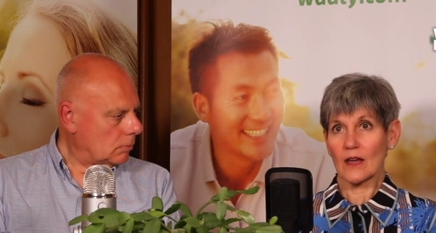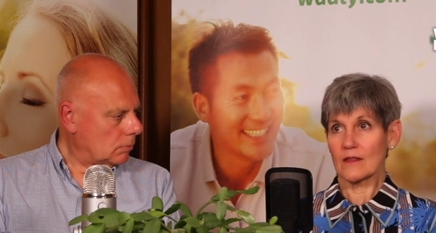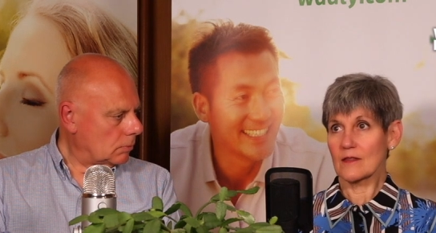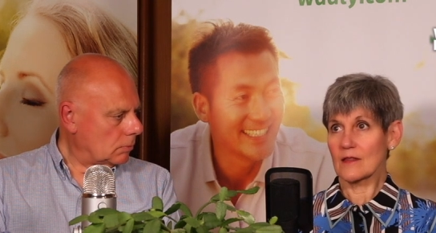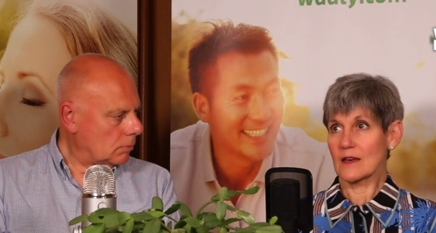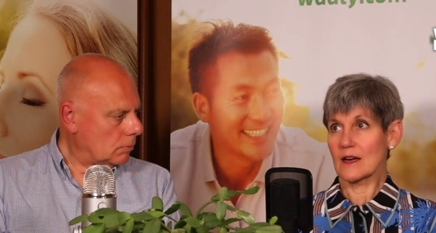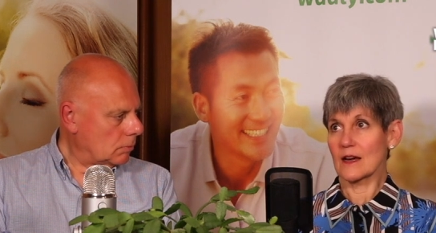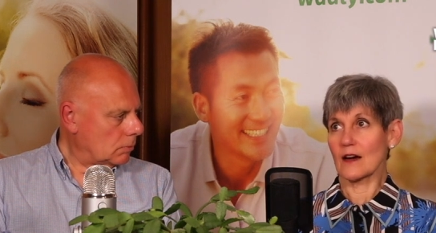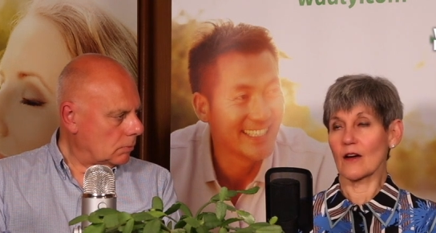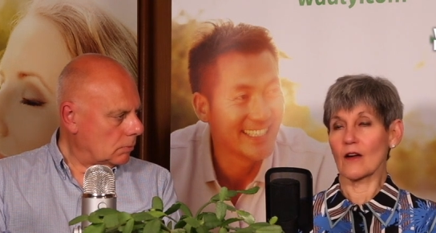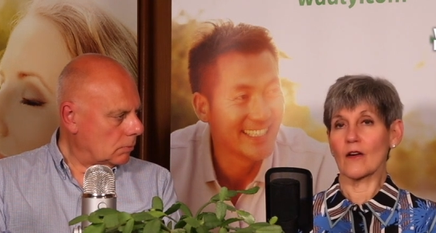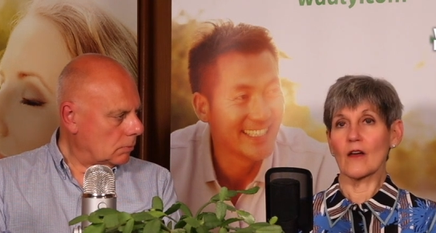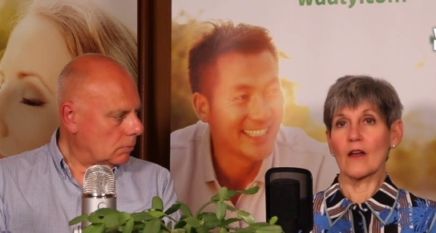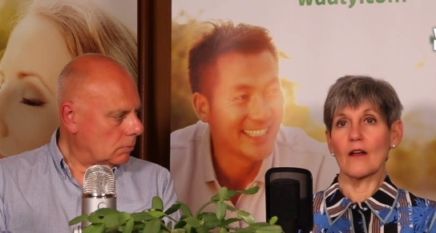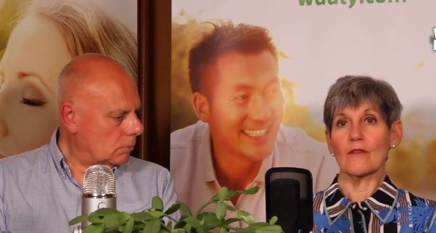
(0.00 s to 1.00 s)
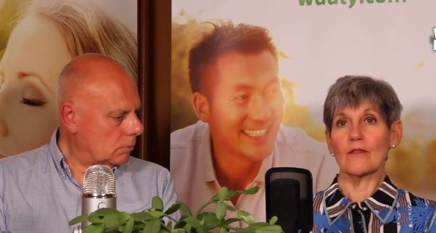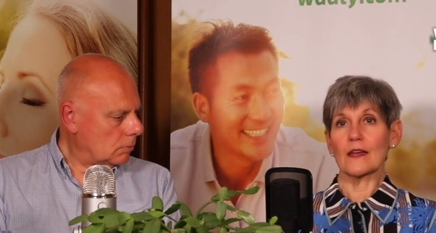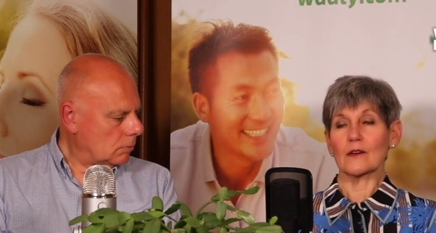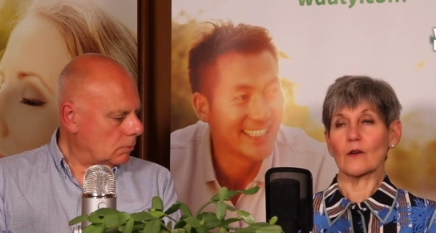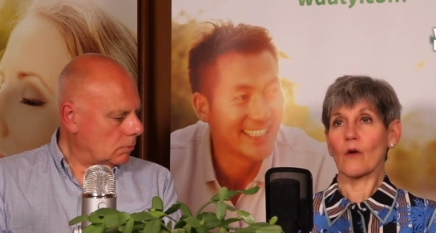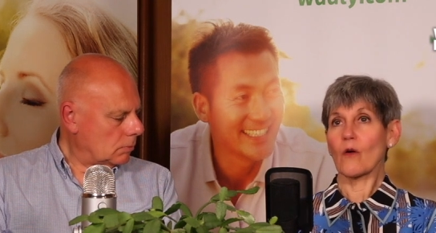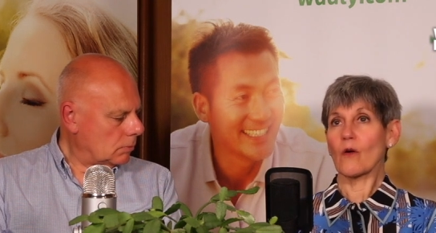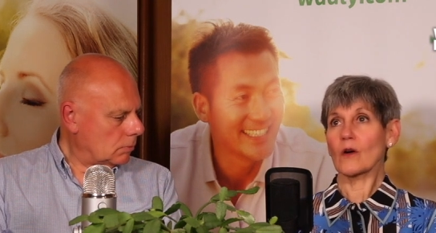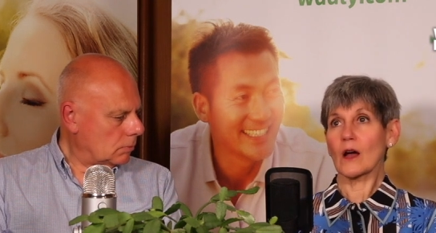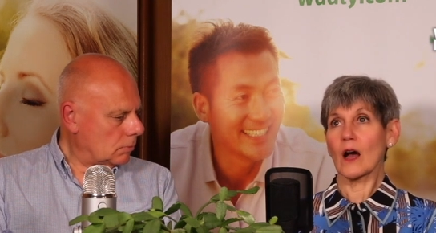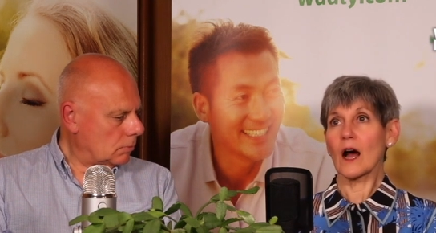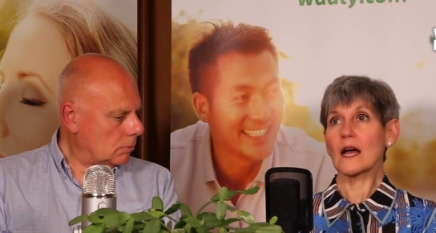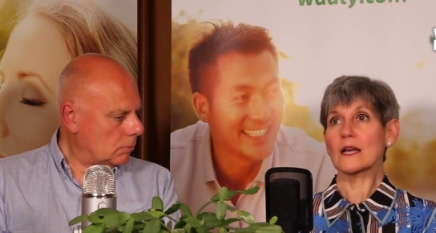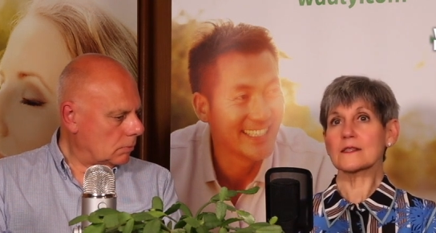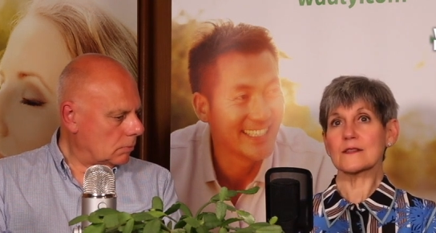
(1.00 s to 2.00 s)
Speaker 1: and there that all
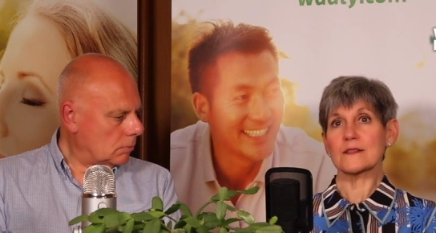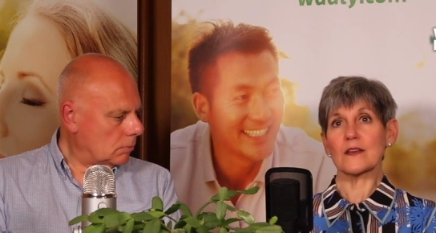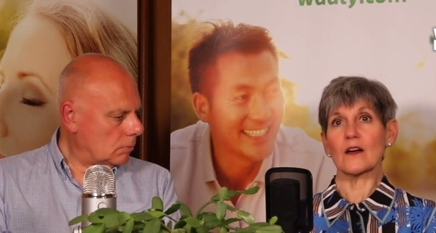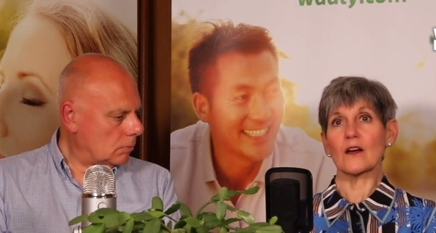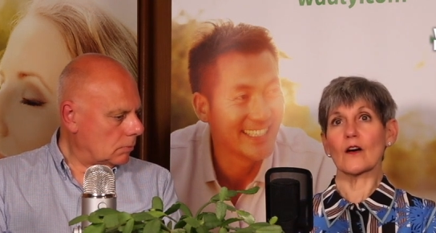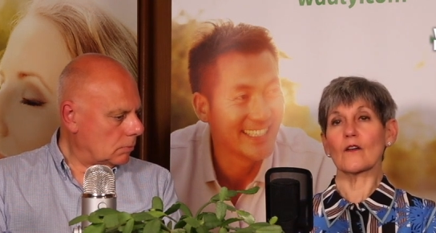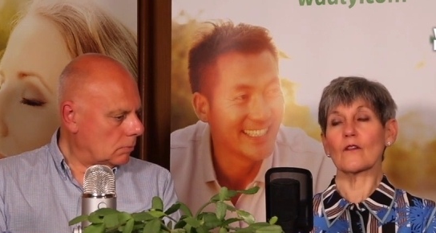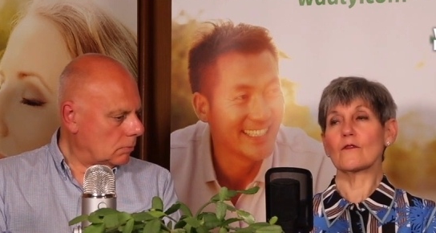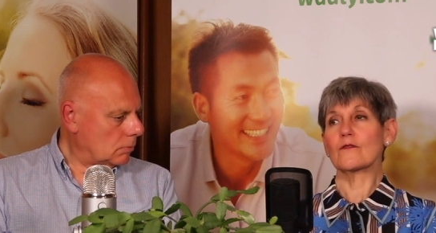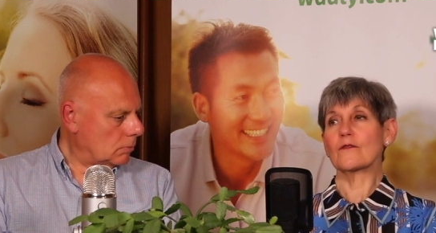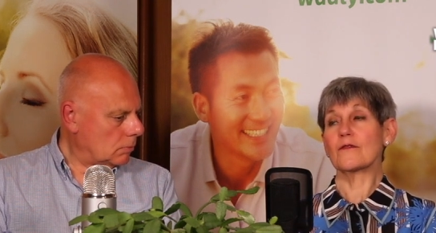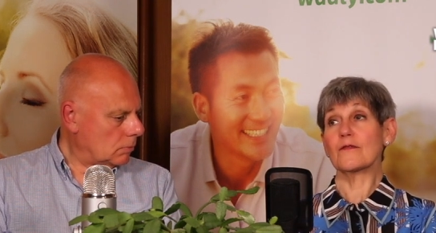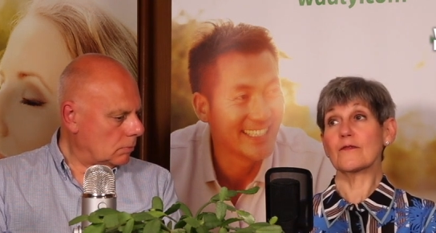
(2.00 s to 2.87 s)
kinds of